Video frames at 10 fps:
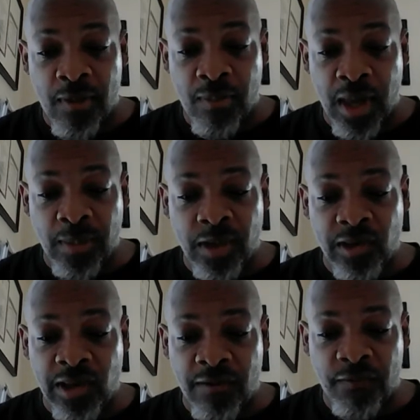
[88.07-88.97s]
Maybe the
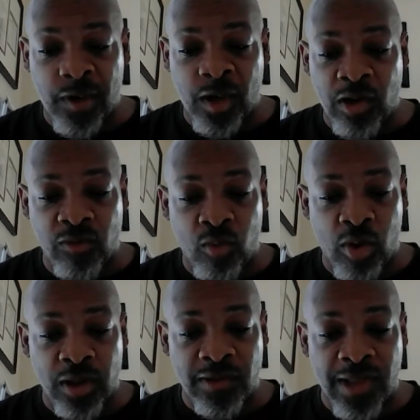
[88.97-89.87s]
suffering in this
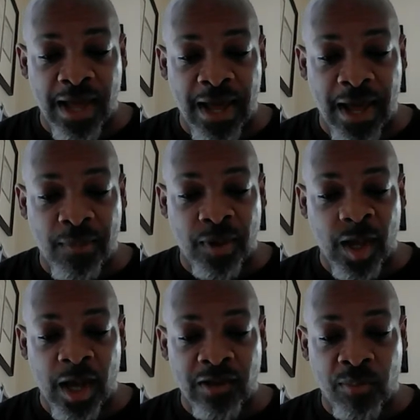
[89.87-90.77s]
world is not
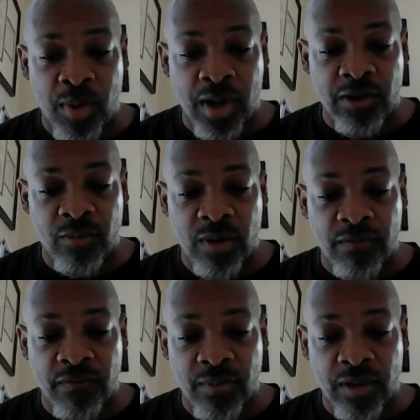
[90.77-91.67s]
happening as a punishment
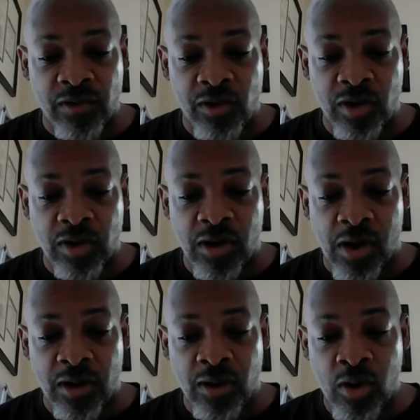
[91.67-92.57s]
from this good
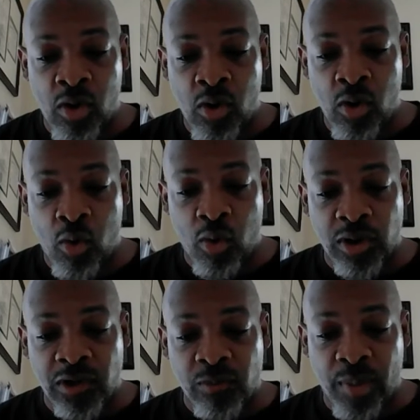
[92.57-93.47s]
God,
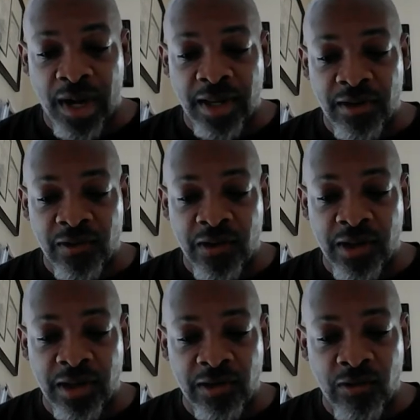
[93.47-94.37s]
or despite his
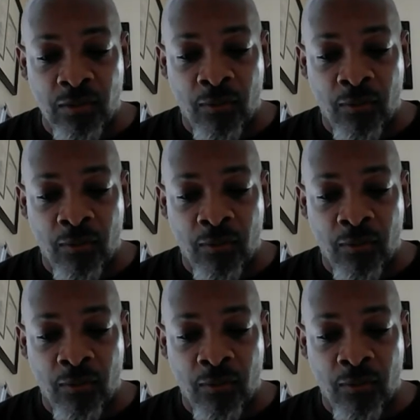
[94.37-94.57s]
goodness.